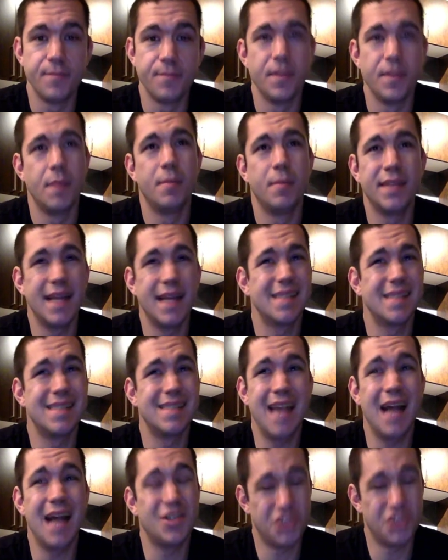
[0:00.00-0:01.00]
But that's
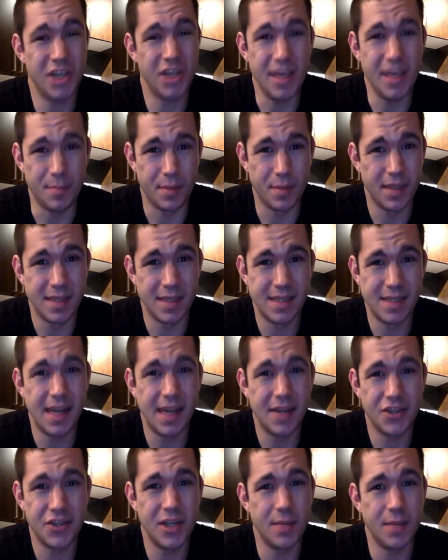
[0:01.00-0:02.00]
not cheap. That's
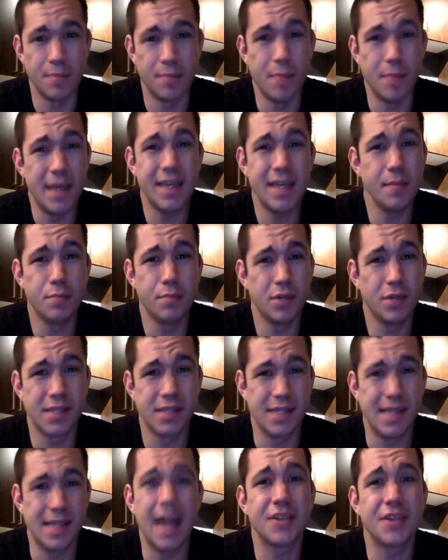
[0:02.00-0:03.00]
not cheap. Making books
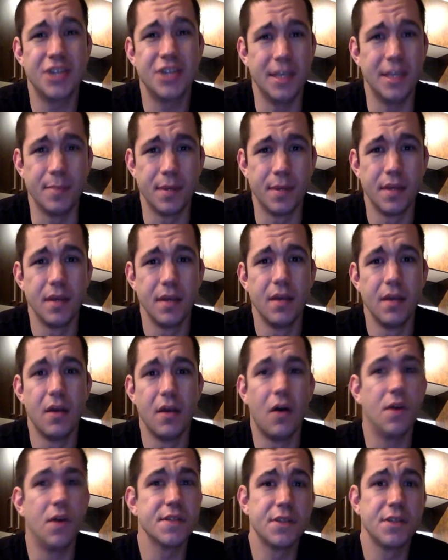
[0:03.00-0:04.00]
is not cheap.
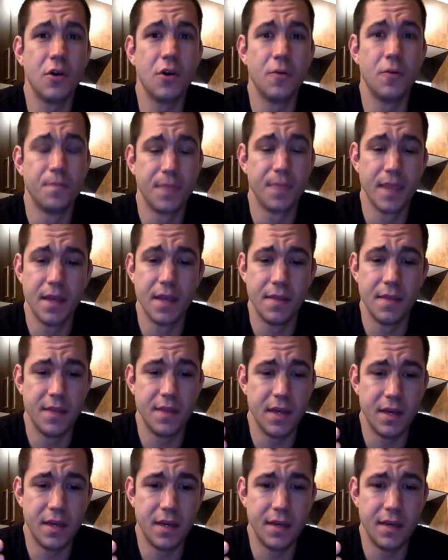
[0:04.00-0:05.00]
Also,
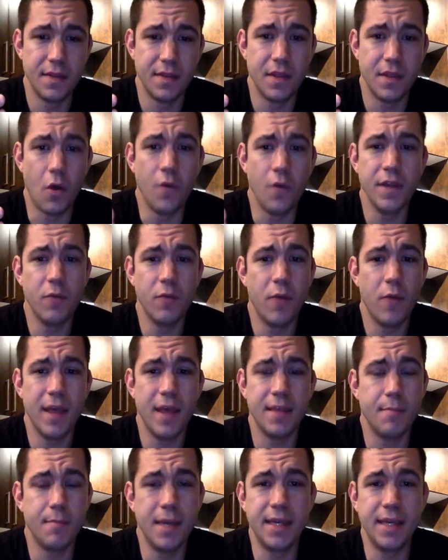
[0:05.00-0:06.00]
the the only way
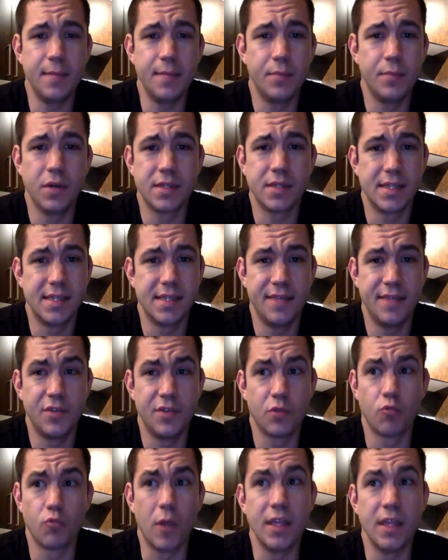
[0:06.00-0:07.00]
that making books is
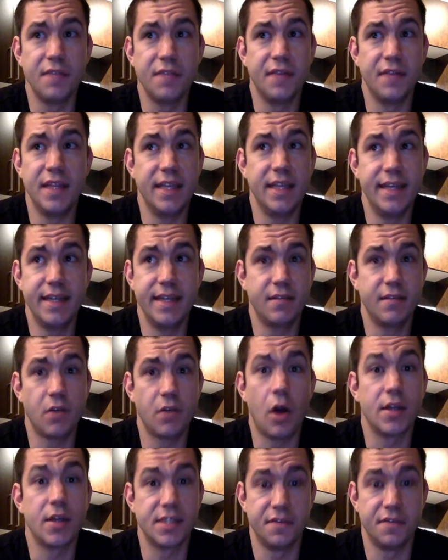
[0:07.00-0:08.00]
even relevantly
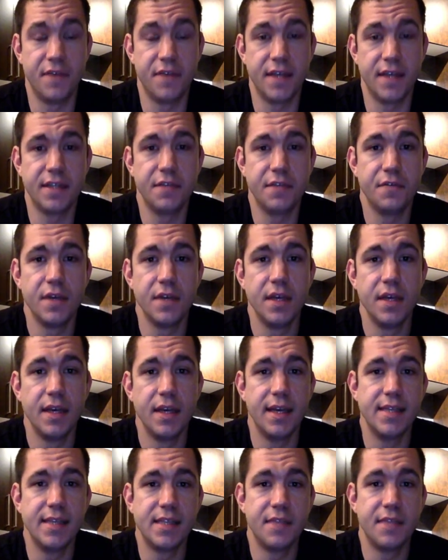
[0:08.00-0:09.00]
cost effective
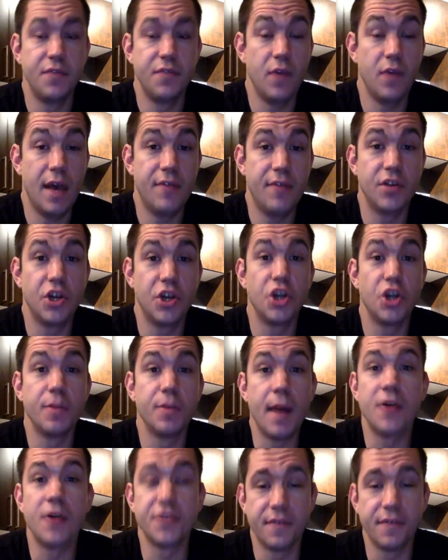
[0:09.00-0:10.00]
is if you have a good
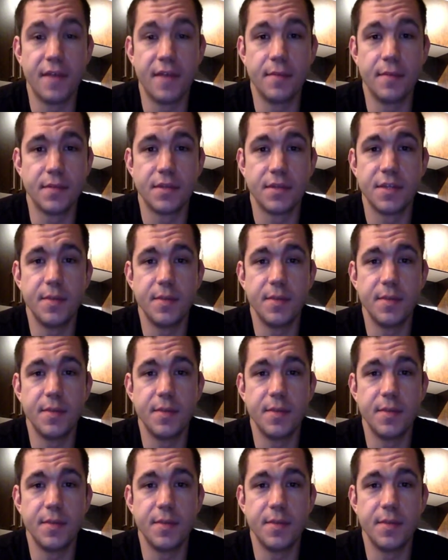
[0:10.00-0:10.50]
amount of them to be